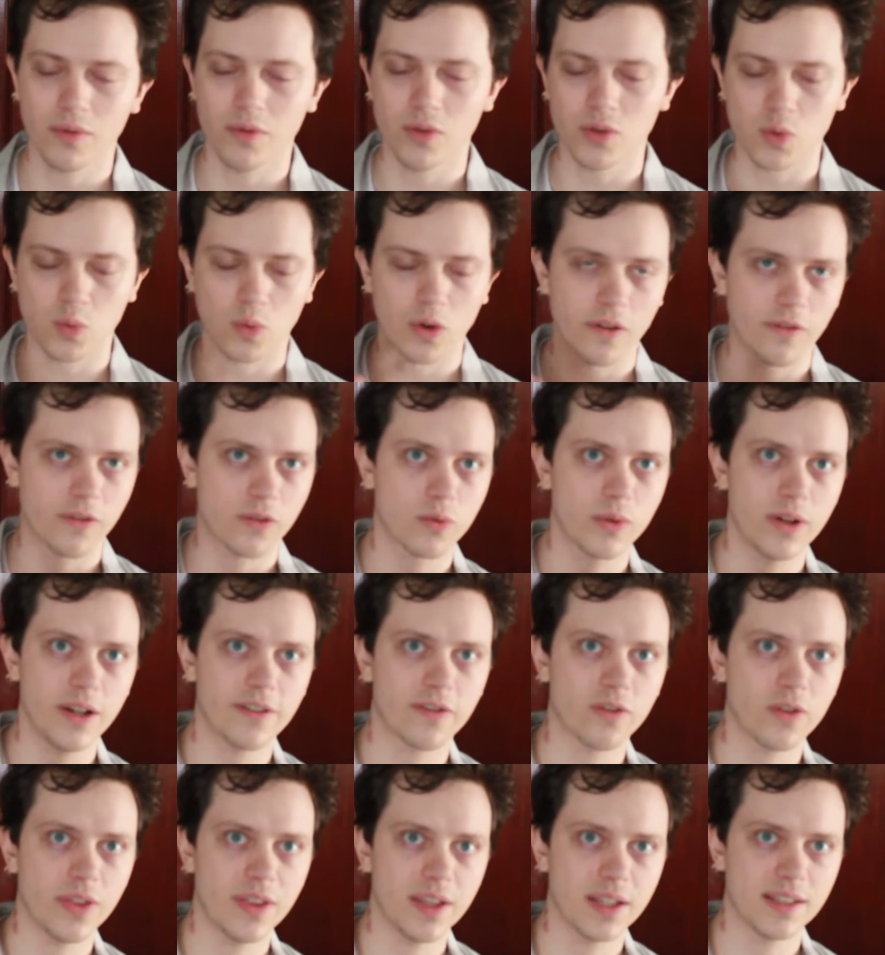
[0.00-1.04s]
There's one of three
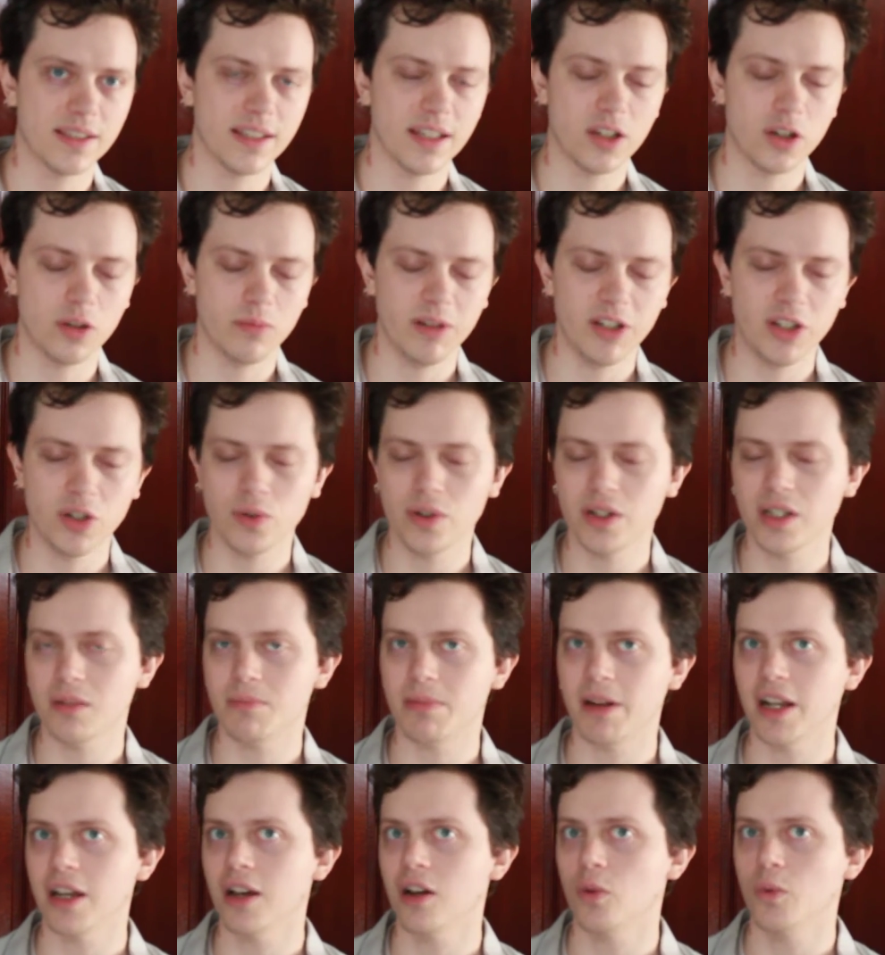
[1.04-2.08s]
different things they could be doing
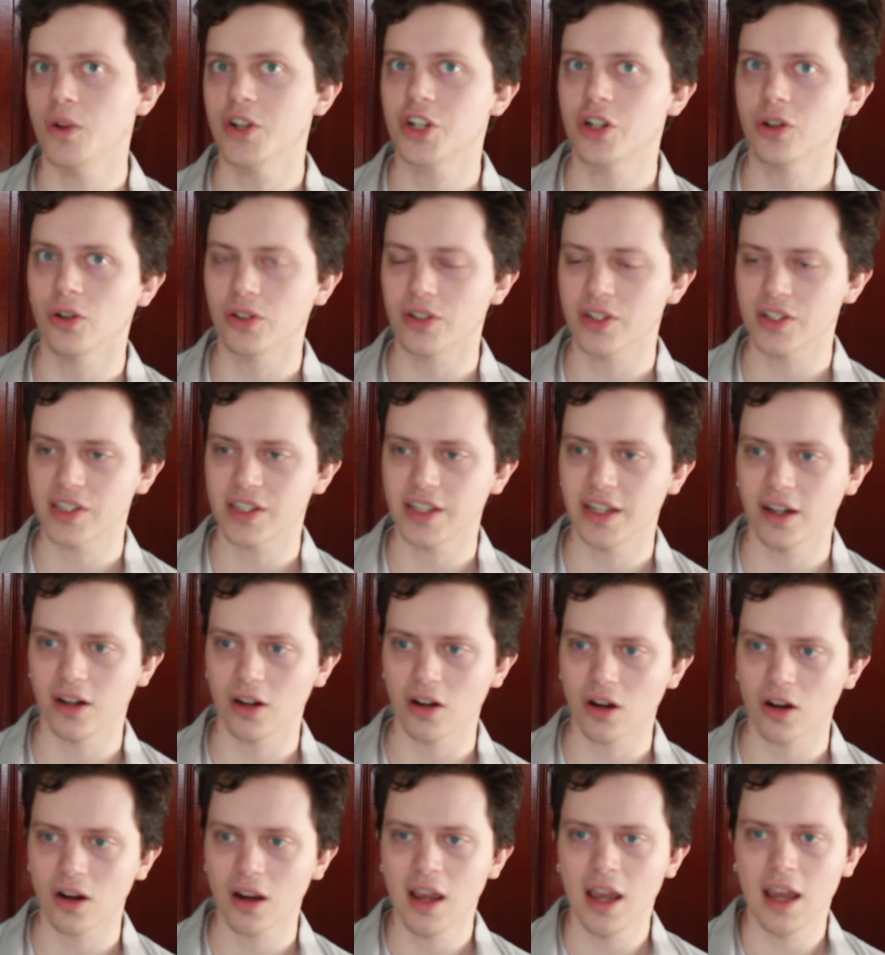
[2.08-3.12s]
depending on which cultist they
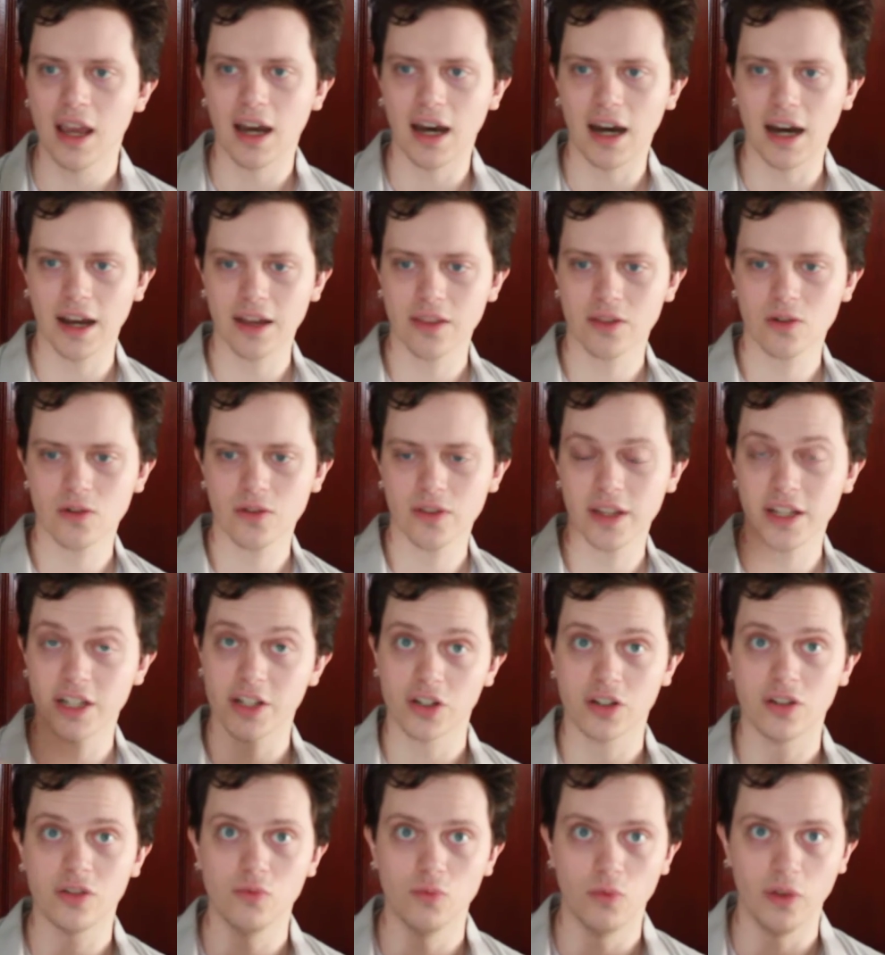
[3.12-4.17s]
are. Either they
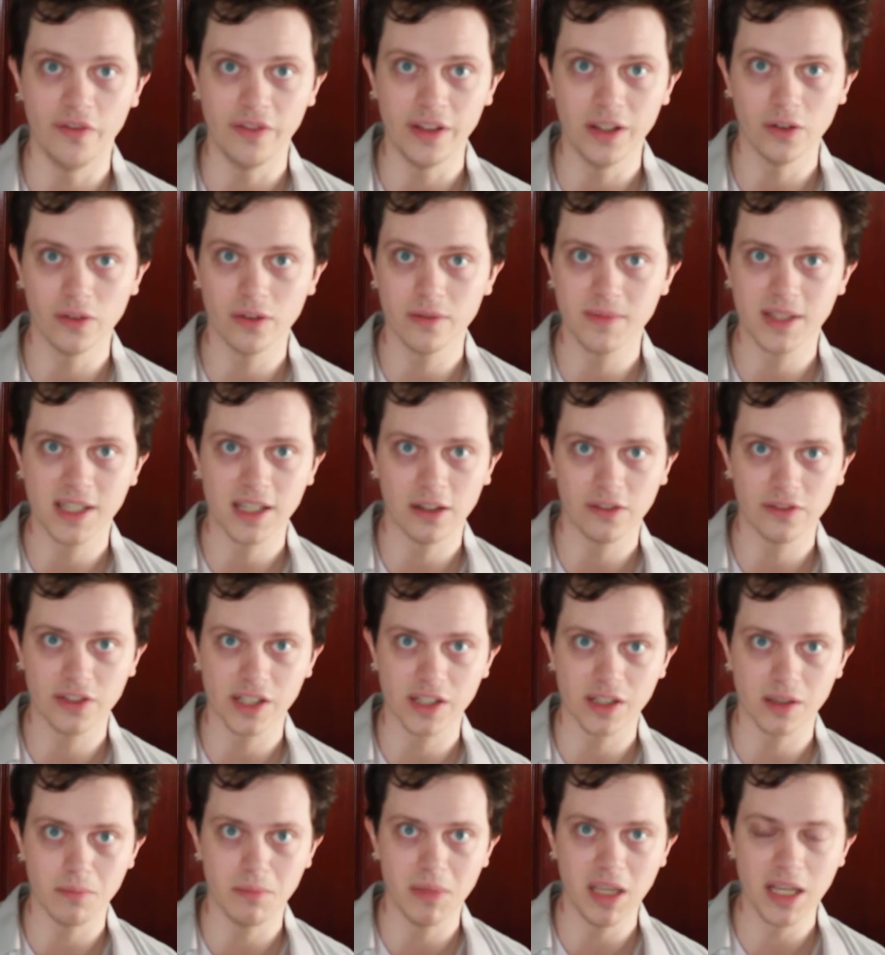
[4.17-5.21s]
reveal themselves
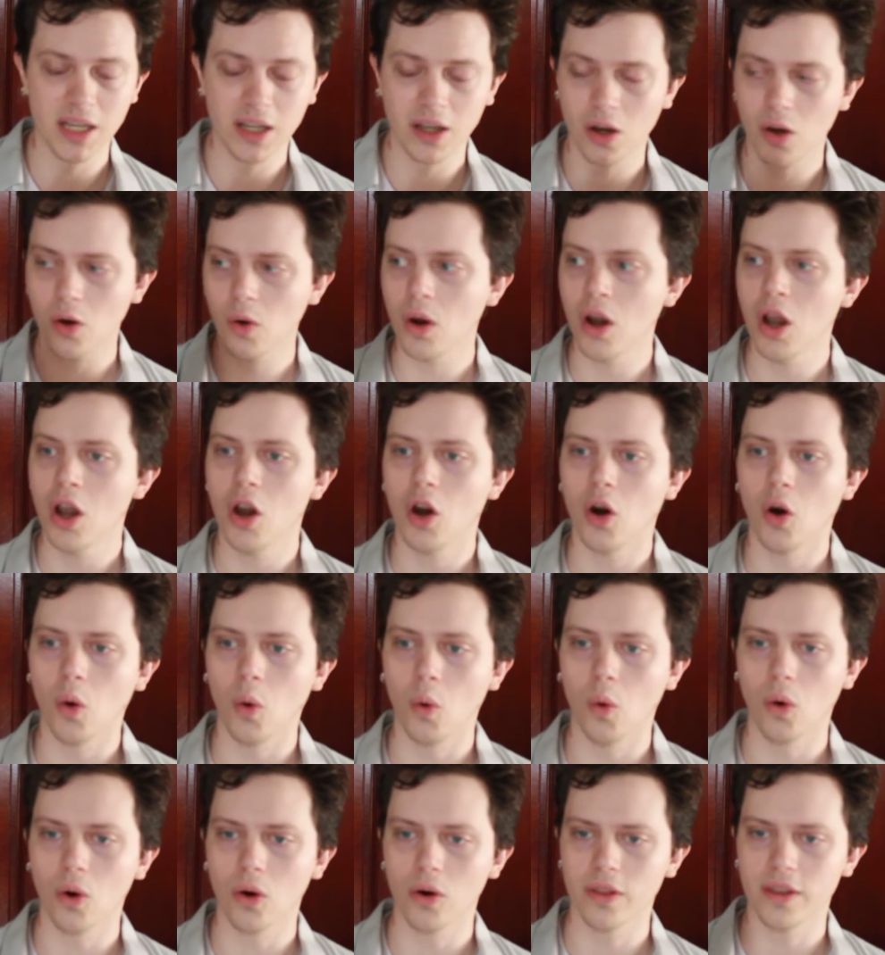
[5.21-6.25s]
as a Mi-Go,
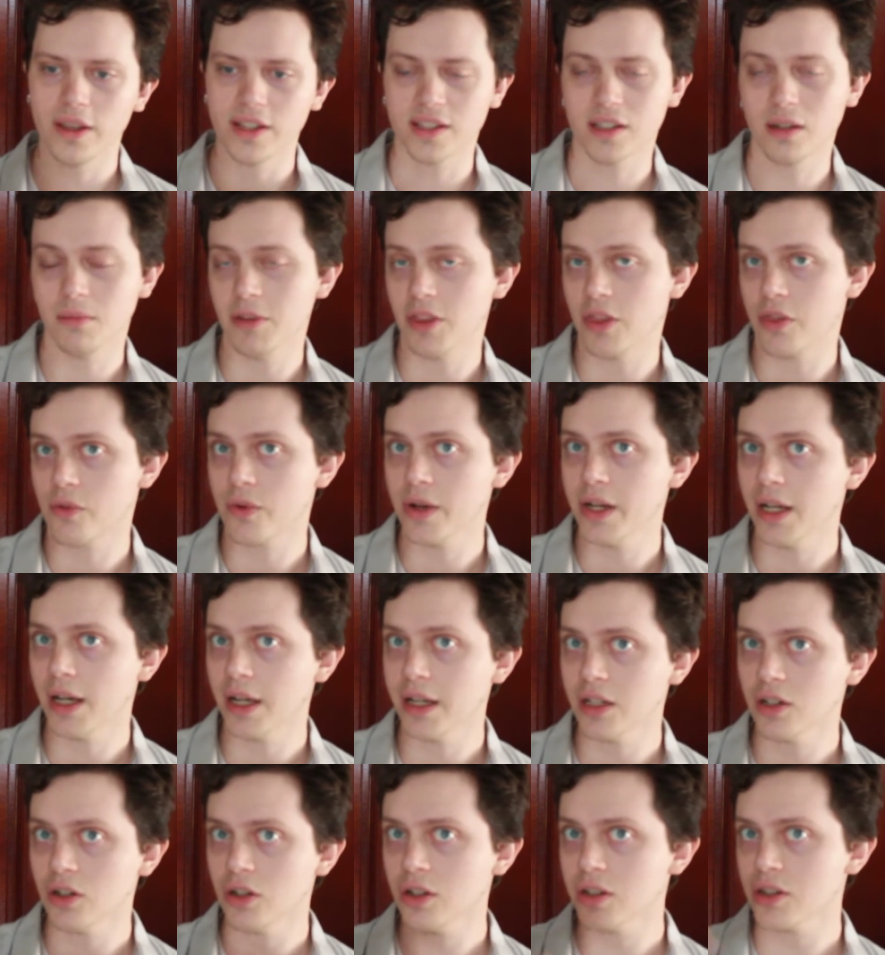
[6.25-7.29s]
or they summon 3
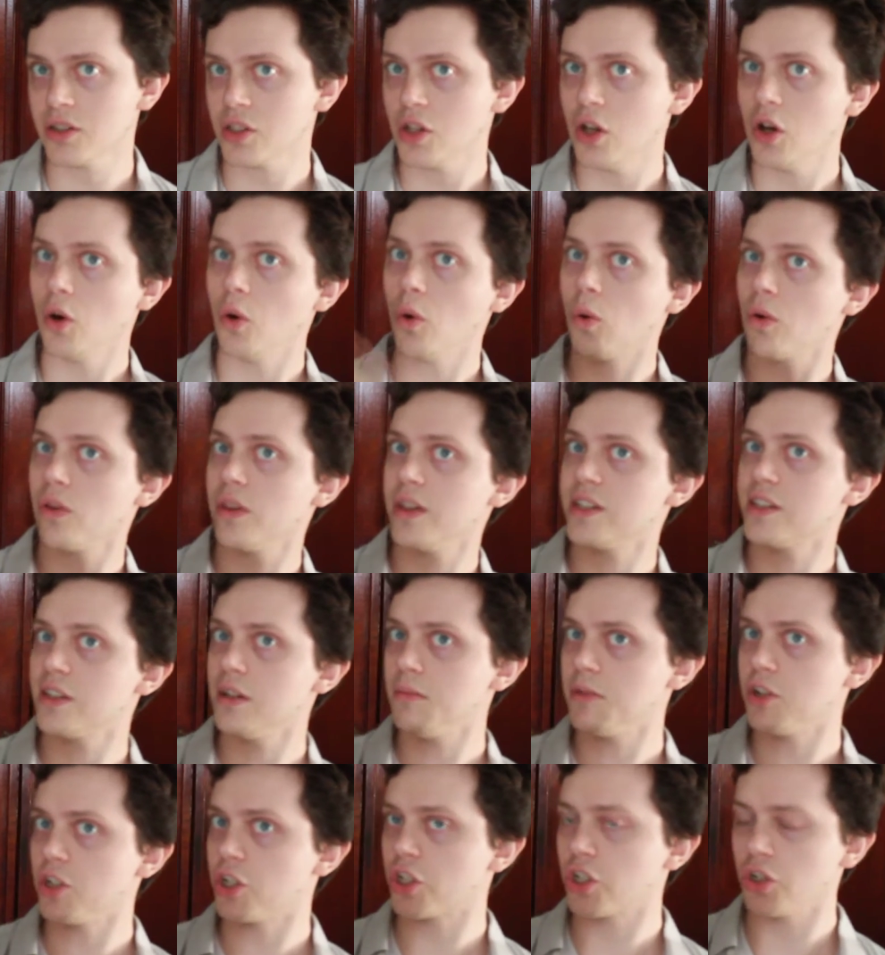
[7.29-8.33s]
night gaunts, or they
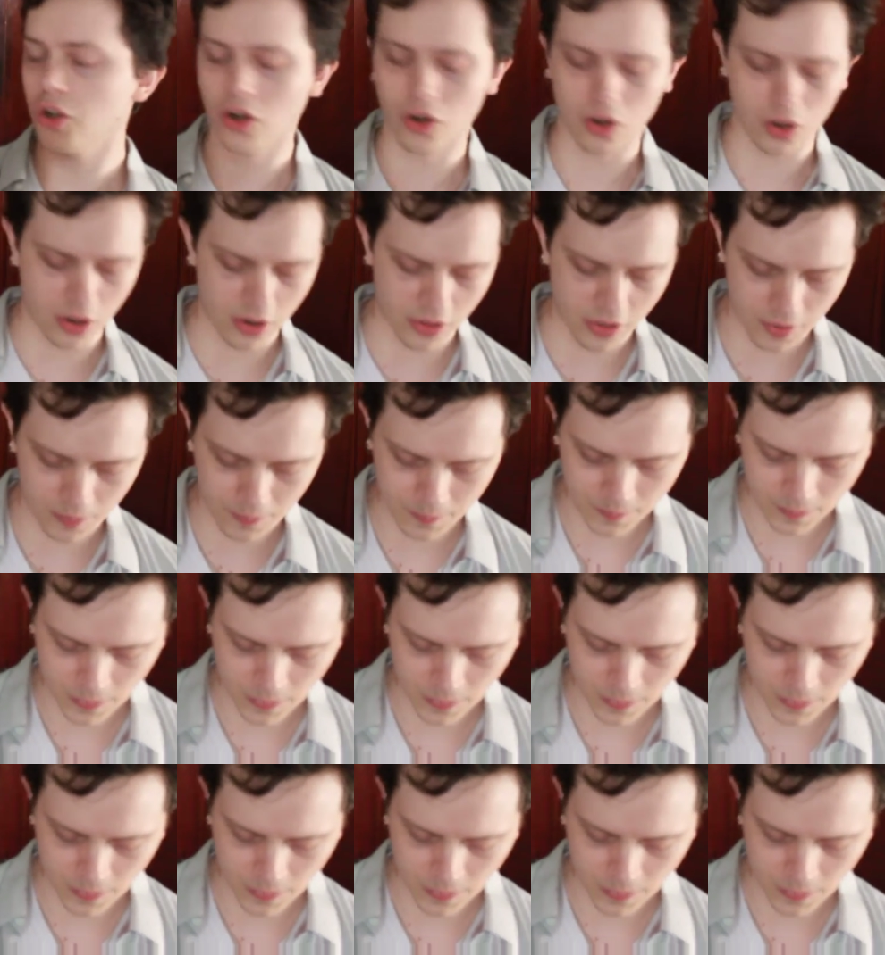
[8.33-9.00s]
summon a Shoggoth.